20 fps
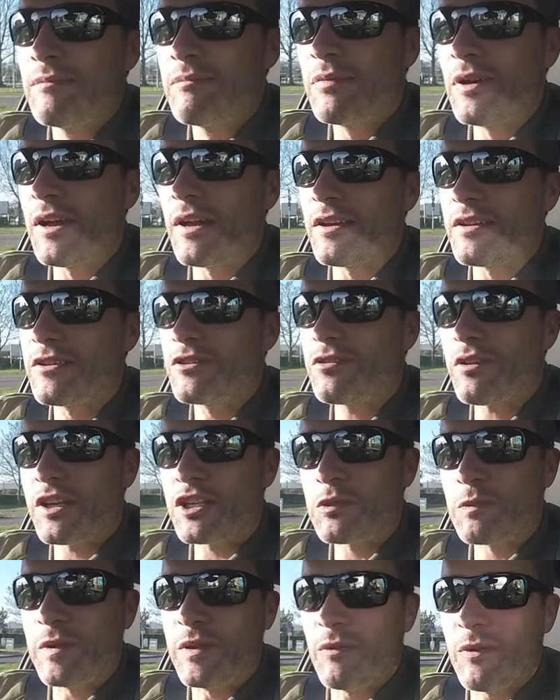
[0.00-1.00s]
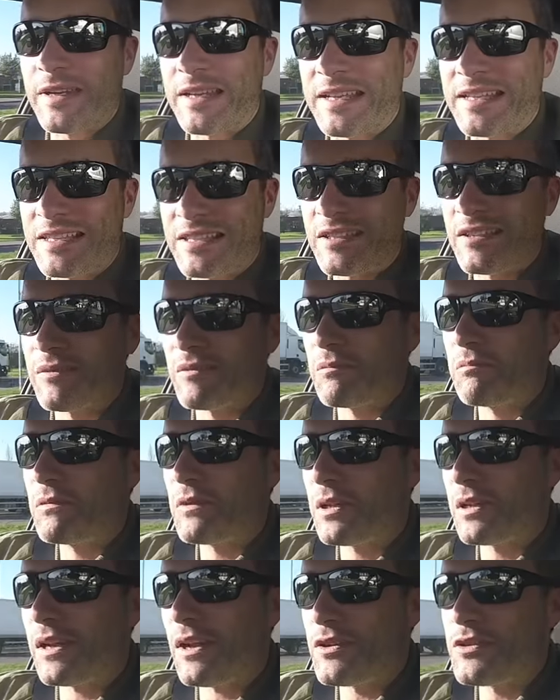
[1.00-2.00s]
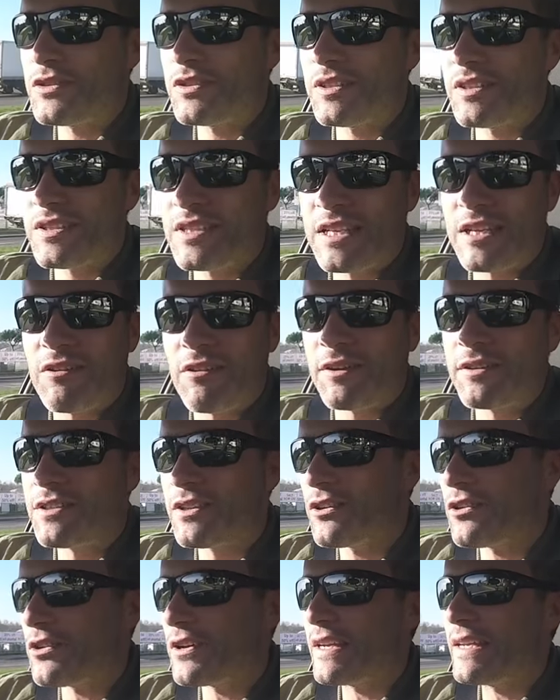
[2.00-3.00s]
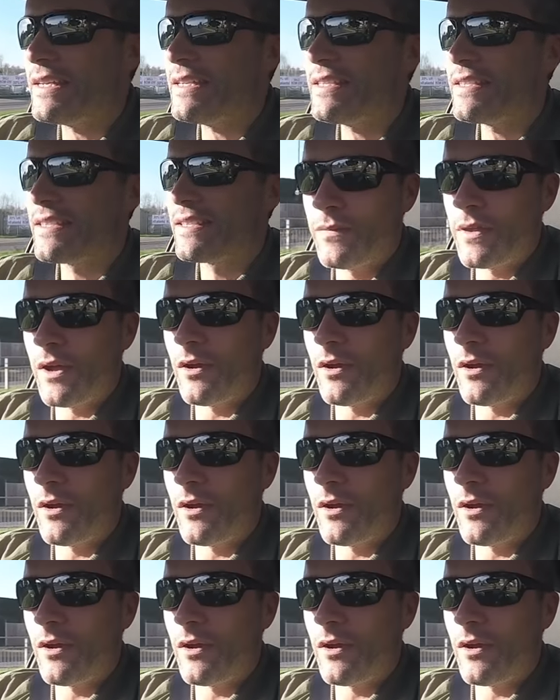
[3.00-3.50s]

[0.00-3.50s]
But trust me, when it's close to 0 degrees,